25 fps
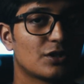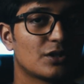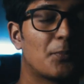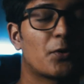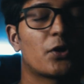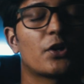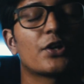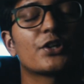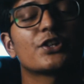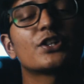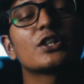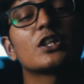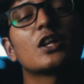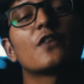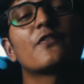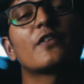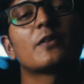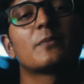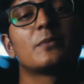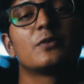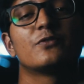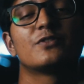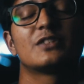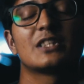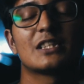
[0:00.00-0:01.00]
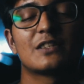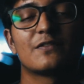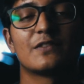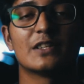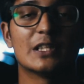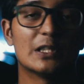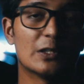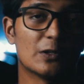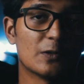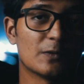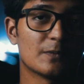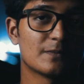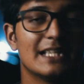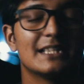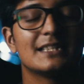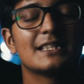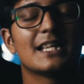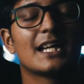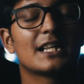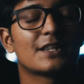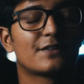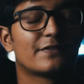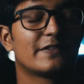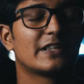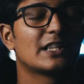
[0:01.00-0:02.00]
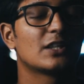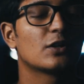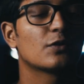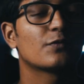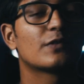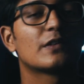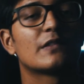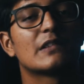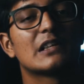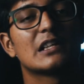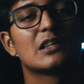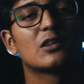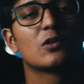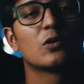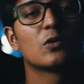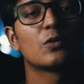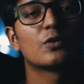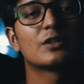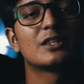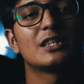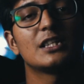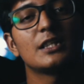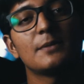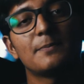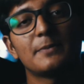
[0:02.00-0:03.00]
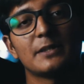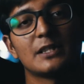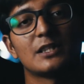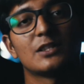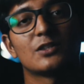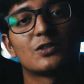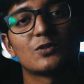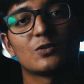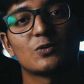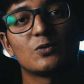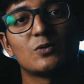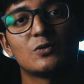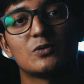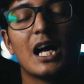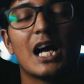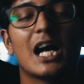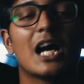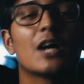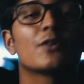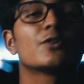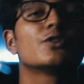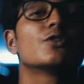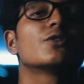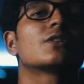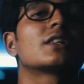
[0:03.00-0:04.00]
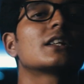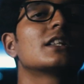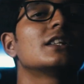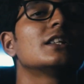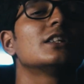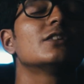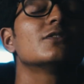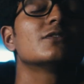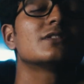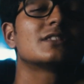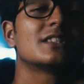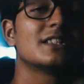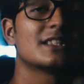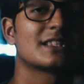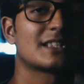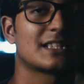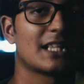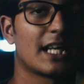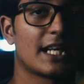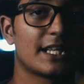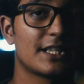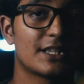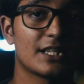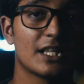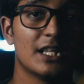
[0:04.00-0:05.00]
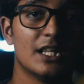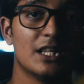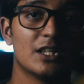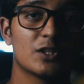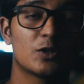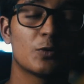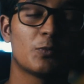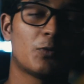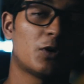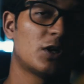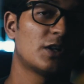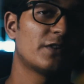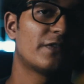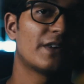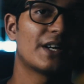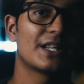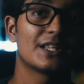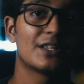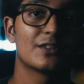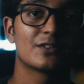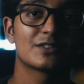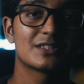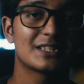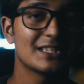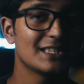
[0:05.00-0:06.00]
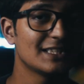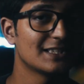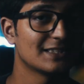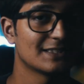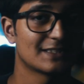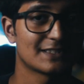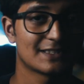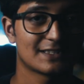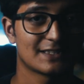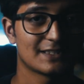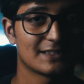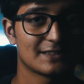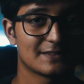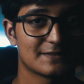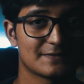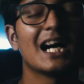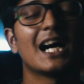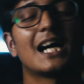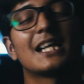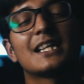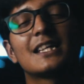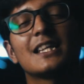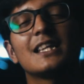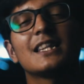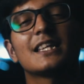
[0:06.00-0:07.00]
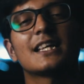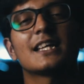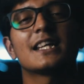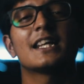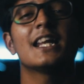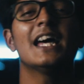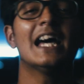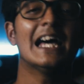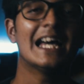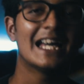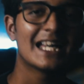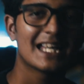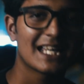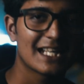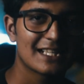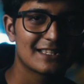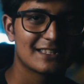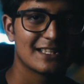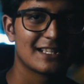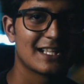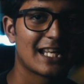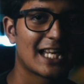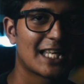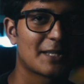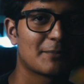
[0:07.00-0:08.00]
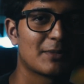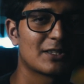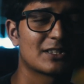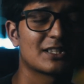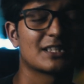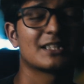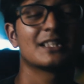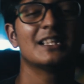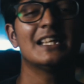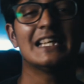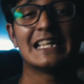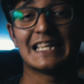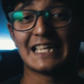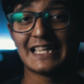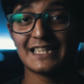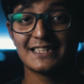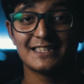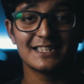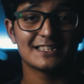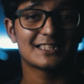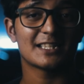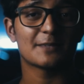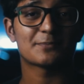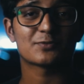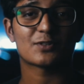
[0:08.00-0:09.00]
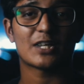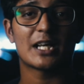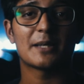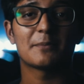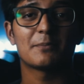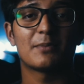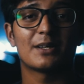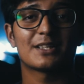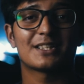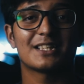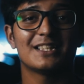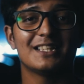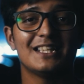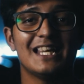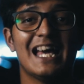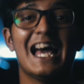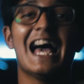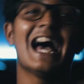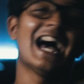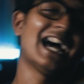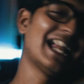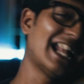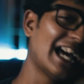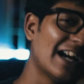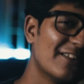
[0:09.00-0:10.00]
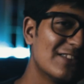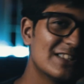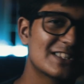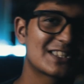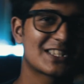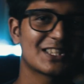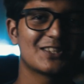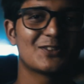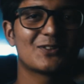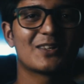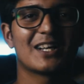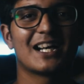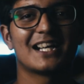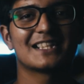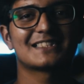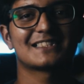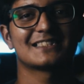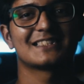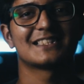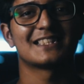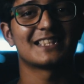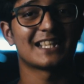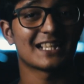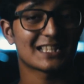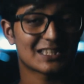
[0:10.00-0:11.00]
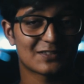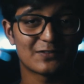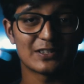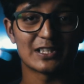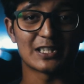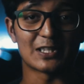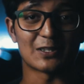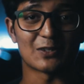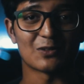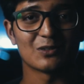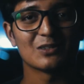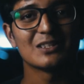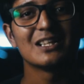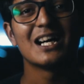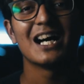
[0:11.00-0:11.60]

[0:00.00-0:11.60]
production of a music video. In that video, we will go deep into how you can use this light to modify your scenes. Until then, hit the like button, hit the subscribe button, and I will see you guys in the next video.